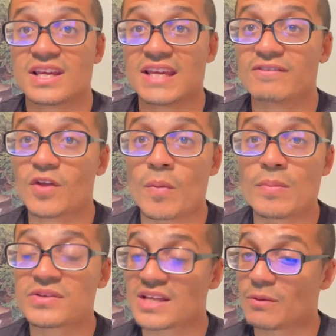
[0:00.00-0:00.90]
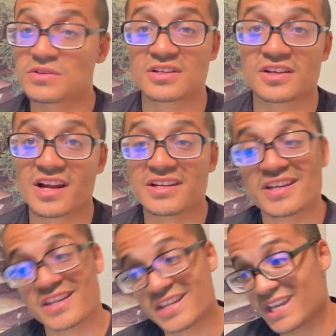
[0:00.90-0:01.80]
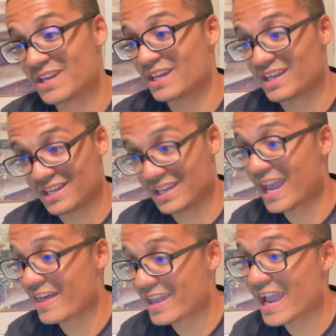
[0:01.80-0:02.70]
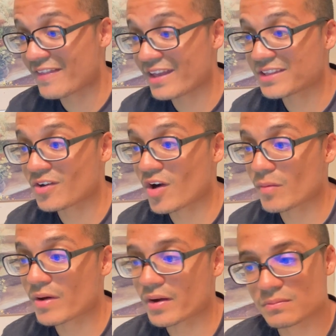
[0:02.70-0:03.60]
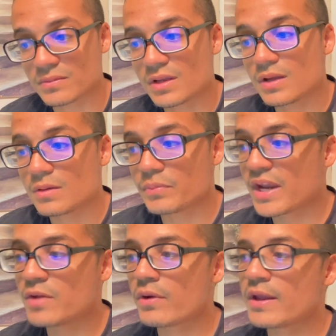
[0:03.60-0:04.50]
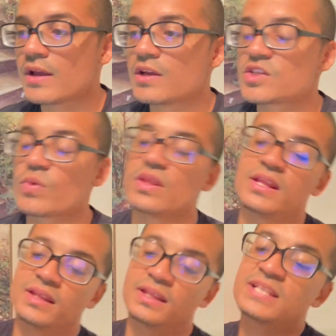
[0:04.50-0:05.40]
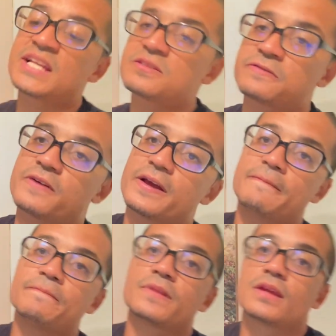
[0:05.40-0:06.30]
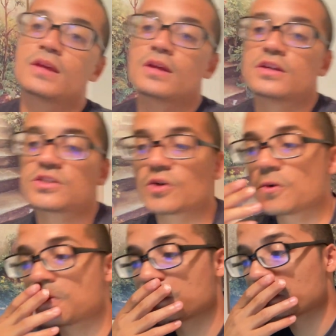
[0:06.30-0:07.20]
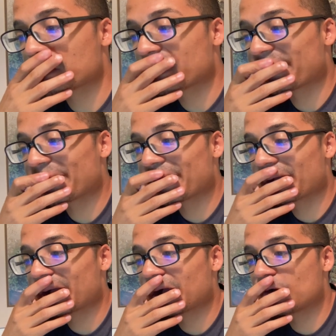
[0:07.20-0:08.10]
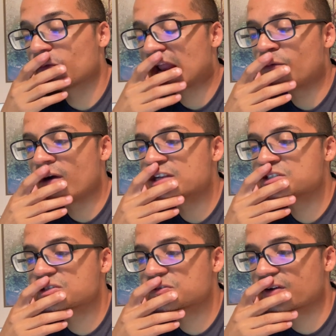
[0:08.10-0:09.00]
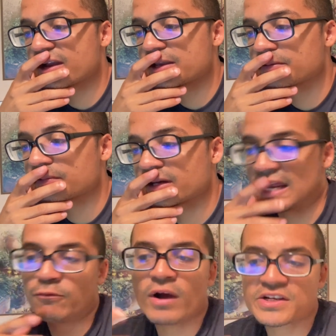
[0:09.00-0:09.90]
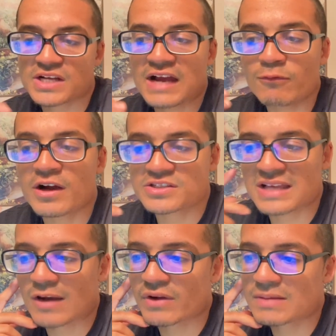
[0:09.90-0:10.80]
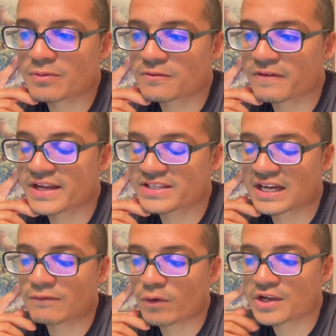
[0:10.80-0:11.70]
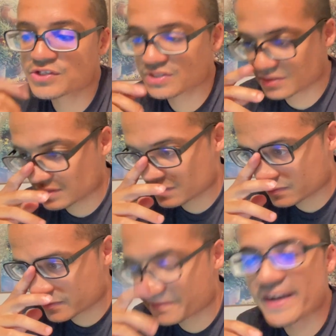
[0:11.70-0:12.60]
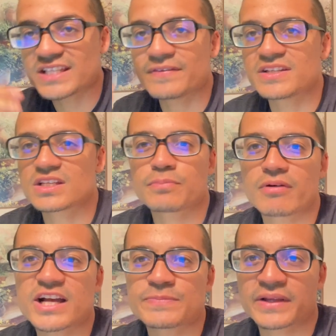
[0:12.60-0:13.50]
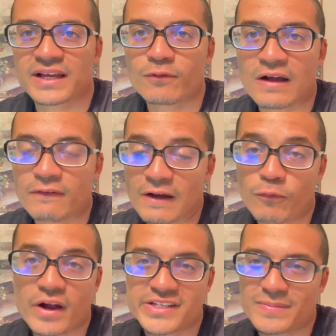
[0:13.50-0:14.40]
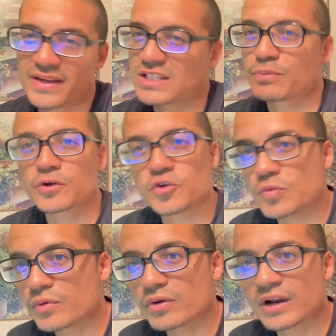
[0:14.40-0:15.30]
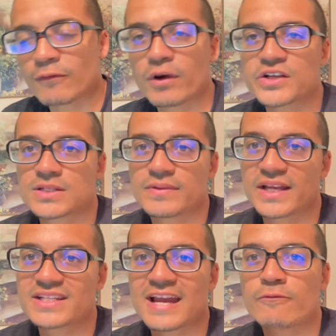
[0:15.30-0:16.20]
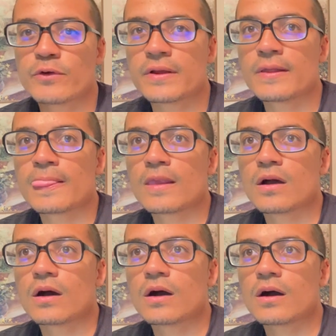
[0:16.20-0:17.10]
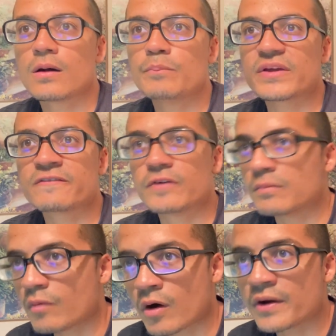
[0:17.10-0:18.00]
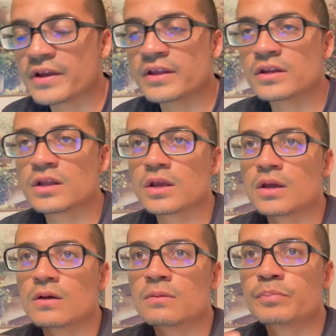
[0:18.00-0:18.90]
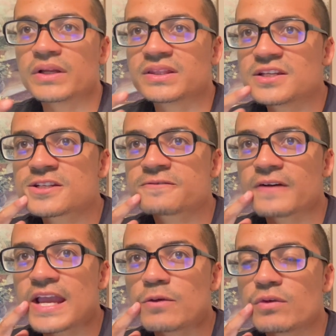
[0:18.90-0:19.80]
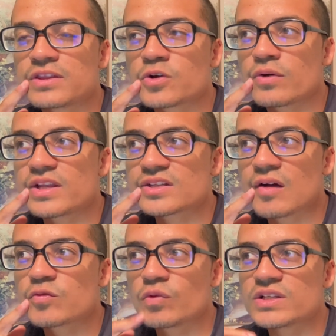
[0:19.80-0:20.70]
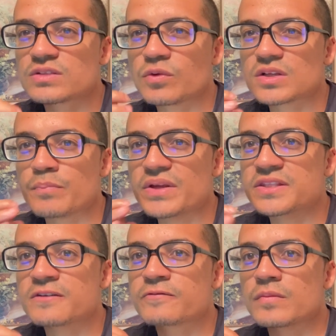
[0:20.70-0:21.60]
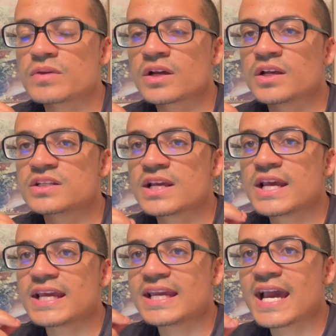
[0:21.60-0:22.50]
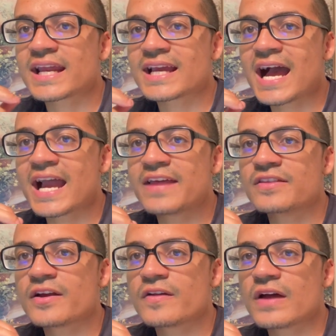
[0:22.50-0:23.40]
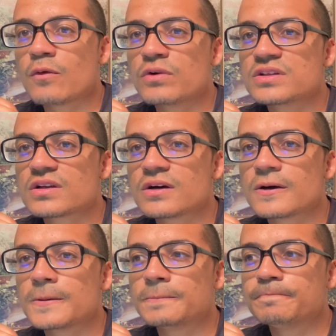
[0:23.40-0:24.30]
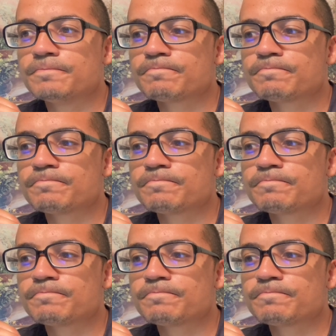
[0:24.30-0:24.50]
even though people said that wasn't a good idea. He had that dog about him. But anyway, so let's get to the fight. So when I watched this fight, and I've watched a lot of Riddick Bowe fights, like I've watched fights of his as a prospect, like I've watched him against Burt Cooper, and I've watched him against Everett, Bigfoot Martin, but this fight with Tony Tubbs was a bit different because he had a guy in there that was an